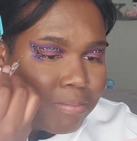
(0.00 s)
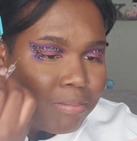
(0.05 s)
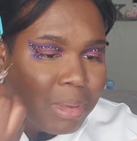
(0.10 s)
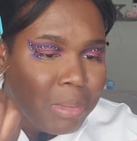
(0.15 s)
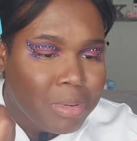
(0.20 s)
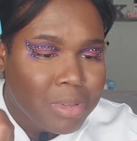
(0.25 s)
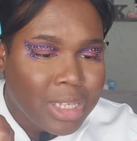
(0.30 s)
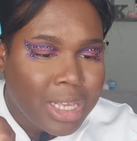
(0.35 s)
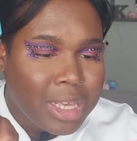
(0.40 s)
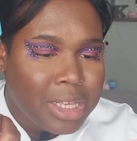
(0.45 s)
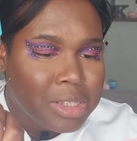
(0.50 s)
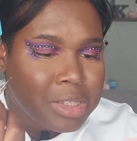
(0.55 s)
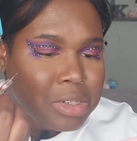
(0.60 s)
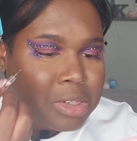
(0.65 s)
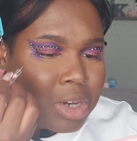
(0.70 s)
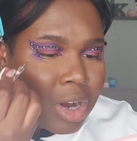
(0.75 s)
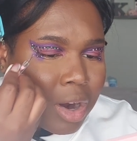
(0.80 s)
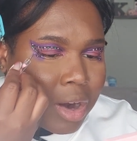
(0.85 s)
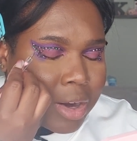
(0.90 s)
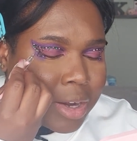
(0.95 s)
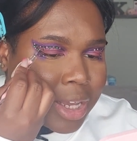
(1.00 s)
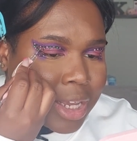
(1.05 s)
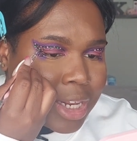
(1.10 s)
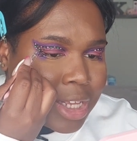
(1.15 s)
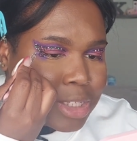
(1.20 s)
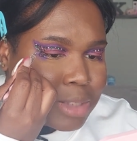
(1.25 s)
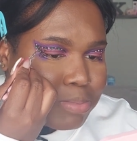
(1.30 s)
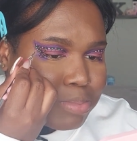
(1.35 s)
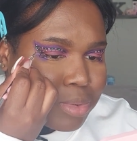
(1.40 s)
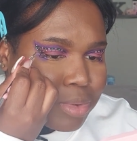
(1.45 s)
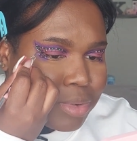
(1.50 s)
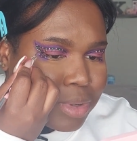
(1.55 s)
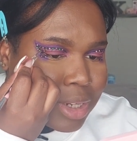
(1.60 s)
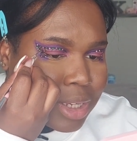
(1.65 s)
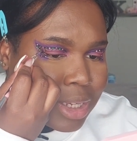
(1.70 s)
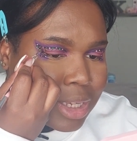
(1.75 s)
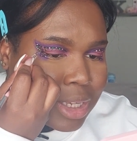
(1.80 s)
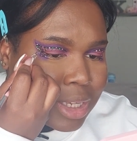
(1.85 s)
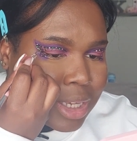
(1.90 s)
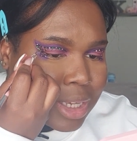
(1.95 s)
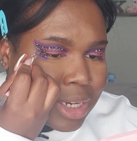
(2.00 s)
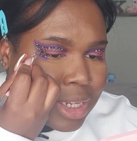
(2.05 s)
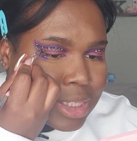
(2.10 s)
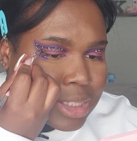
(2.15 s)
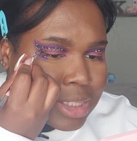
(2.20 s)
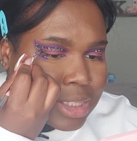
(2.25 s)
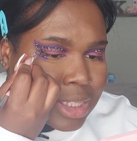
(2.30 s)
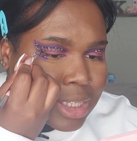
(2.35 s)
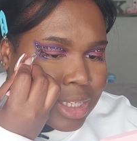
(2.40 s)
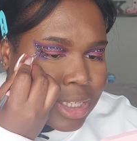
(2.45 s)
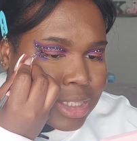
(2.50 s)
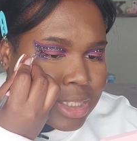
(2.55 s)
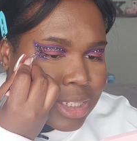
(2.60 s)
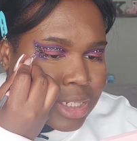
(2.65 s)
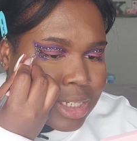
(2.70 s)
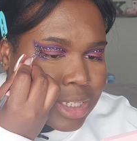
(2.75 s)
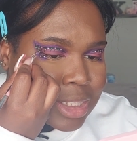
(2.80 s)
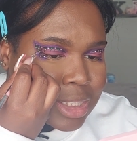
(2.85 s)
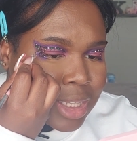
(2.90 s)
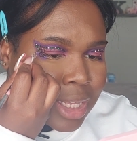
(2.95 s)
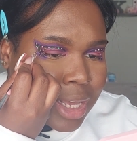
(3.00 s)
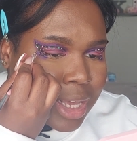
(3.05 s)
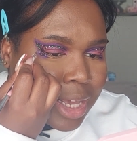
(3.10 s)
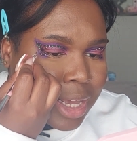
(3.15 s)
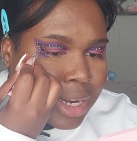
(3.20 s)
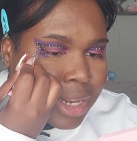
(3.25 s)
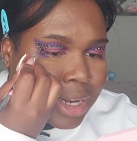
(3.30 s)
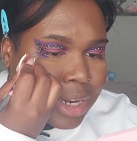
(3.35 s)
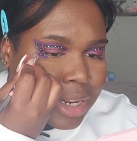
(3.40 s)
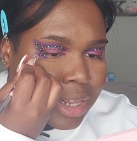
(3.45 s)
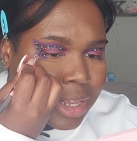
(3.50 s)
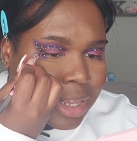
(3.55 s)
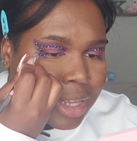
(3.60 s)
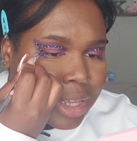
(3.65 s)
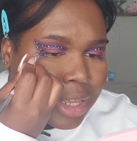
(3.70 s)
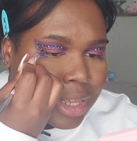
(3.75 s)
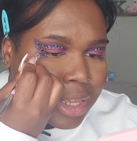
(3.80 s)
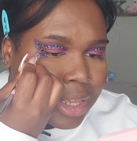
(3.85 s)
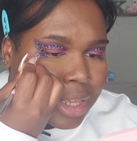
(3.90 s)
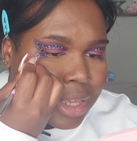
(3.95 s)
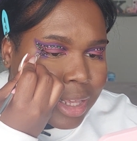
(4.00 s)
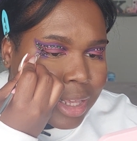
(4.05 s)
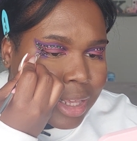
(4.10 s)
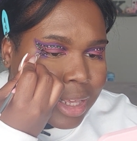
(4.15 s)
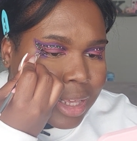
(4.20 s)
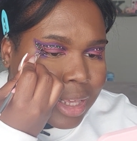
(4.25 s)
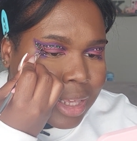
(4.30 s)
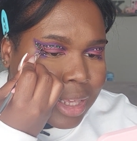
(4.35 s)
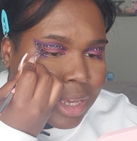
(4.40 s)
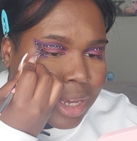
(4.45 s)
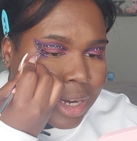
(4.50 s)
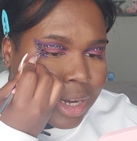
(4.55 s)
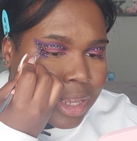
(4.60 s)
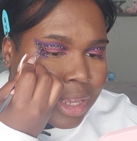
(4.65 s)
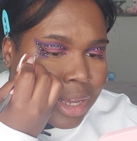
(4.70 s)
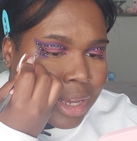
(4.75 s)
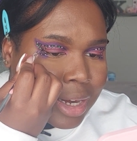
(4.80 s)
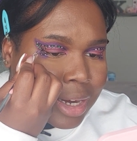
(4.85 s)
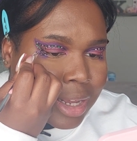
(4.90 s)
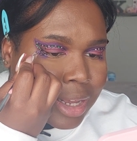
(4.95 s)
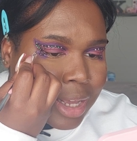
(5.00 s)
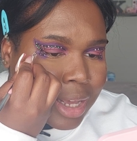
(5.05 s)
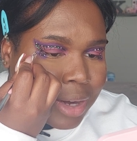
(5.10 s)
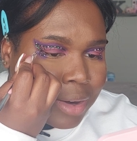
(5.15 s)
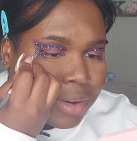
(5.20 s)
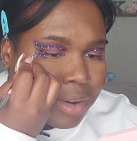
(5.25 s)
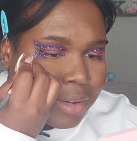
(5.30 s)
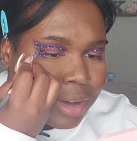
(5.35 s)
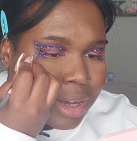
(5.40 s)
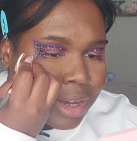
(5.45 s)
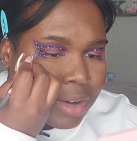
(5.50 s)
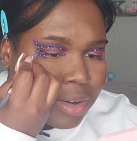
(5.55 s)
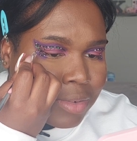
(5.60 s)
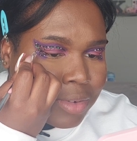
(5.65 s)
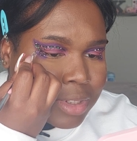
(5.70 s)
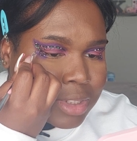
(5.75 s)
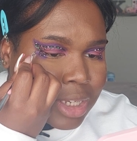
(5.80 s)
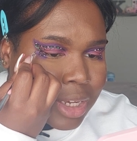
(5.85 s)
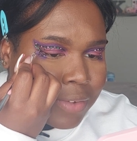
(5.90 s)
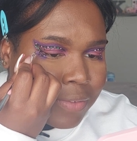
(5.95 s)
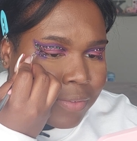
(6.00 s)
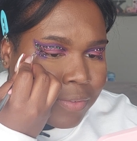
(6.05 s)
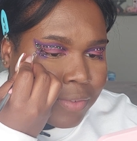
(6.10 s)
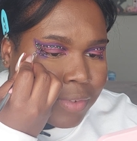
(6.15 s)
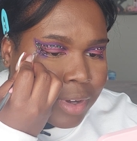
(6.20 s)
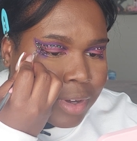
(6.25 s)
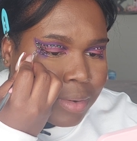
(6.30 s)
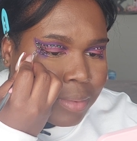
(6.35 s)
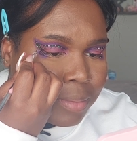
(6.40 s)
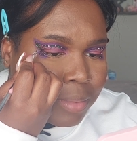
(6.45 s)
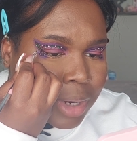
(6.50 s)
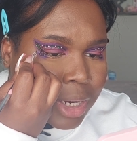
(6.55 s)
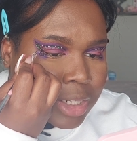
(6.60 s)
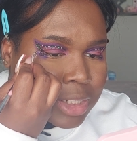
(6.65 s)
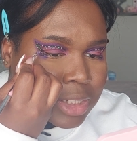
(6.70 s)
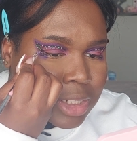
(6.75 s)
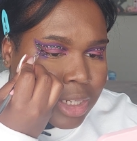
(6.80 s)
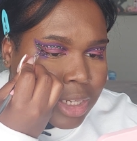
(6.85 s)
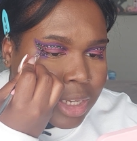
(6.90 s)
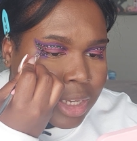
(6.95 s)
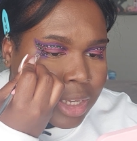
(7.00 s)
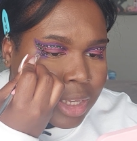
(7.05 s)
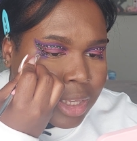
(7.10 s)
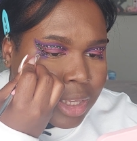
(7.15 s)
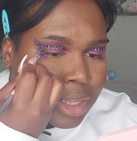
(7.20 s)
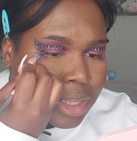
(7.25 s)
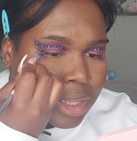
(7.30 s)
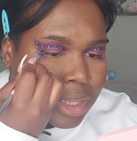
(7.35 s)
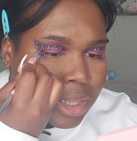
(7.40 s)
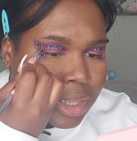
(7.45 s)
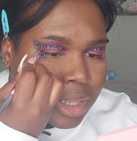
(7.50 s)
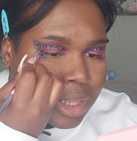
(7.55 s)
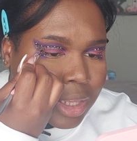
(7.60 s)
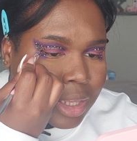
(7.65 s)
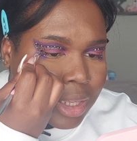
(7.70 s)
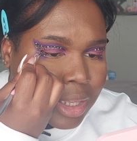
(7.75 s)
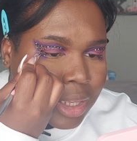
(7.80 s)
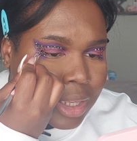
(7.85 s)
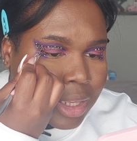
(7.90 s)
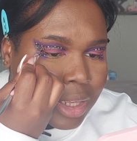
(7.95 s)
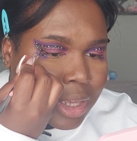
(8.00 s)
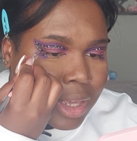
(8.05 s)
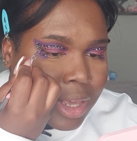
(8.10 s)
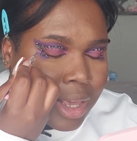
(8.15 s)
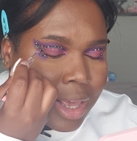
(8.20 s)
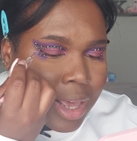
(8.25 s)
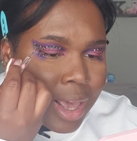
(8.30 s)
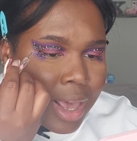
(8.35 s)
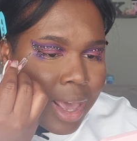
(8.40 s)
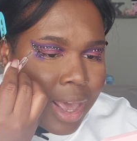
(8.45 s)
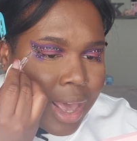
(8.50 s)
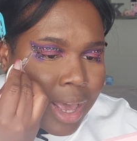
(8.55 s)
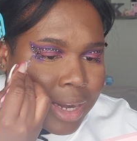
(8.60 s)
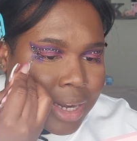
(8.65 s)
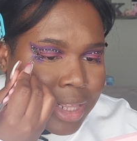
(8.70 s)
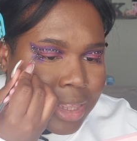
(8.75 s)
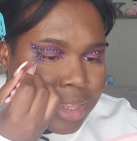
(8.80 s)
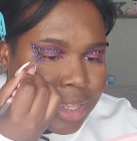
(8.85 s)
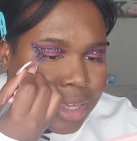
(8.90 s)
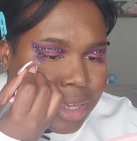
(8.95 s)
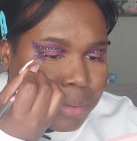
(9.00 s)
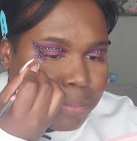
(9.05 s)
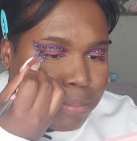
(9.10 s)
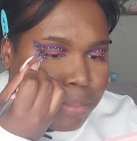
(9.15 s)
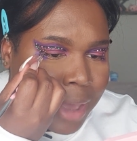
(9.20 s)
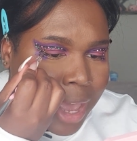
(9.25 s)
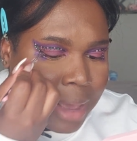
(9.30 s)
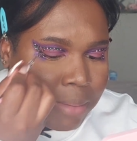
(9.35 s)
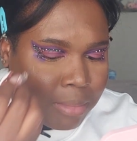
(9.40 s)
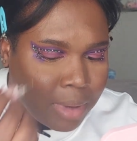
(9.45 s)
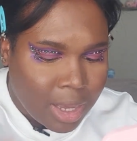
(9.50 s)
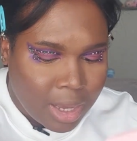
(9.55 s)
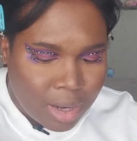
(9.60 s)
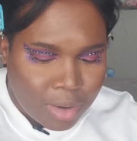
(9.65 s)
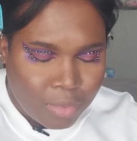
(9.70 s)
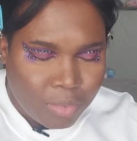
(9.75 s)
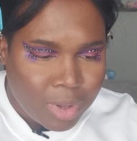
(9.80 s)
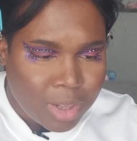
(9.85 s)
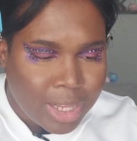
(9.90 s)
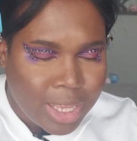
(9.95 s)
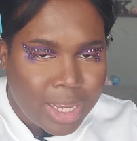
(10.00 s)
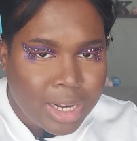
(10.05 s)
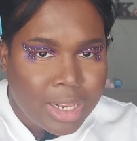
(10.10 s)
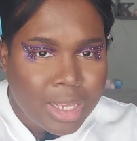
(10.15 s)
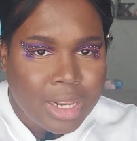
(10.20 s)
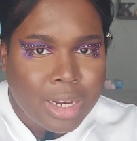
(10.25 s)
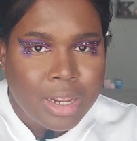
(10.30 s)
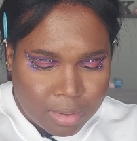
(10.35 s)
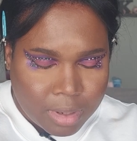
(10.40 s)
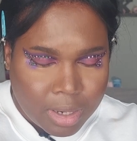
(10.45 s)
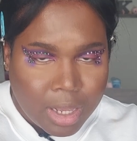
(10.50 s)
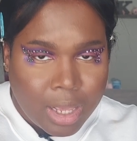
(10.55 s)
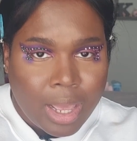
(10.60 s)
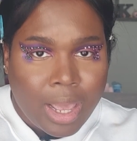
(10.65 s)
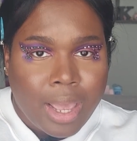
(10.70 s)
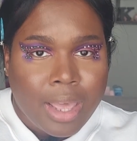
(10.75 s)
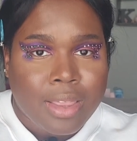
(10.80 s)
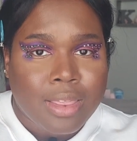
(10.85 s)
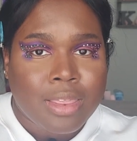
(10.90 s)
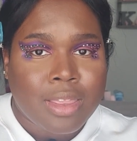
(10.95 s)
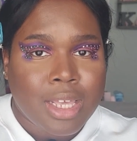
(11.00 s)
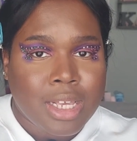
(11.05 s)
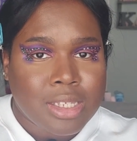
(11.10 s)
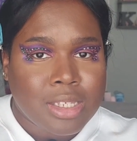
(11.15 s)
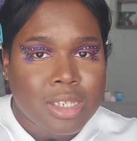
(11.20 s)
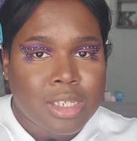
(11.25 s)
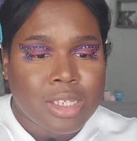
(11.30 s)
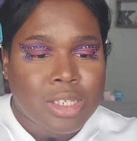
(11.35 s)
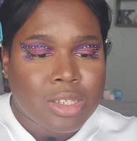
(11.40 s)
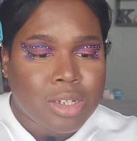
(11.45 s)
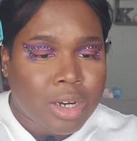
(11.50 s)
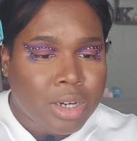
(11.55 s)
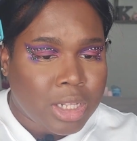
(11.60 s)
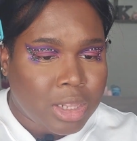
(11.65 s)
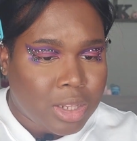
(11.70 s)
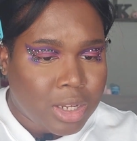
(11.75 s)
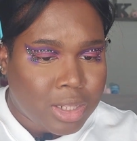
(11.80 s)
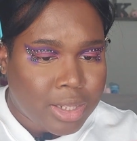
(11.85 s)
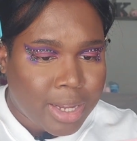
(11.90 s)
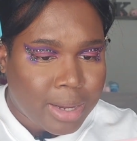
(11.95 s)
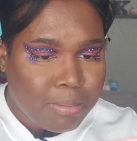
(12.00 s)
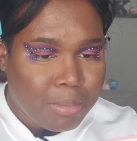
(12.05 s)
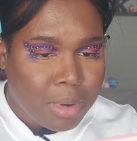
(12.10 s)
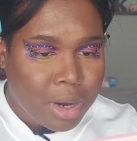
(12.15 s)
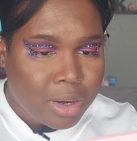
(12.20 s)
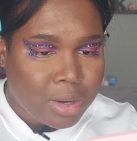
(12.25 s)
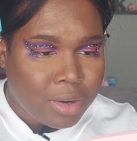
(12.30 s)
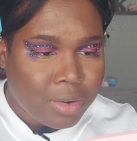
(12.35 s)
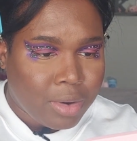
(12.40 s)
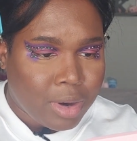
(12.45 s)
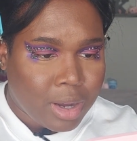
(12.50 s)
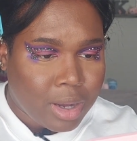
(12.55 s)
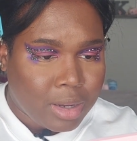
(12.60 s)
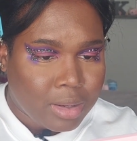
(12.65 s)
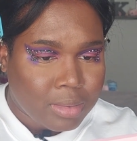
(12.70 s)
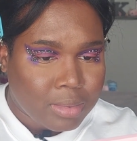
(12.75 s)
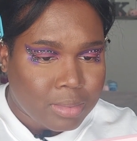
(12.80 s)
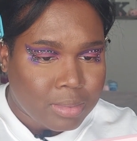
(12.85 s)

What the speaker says: People say he's dark and he's brooding and he's this and he's that and yada yada. I don't know. I always have fun watching anything Batman related. This is starting to look like Mardi Gras.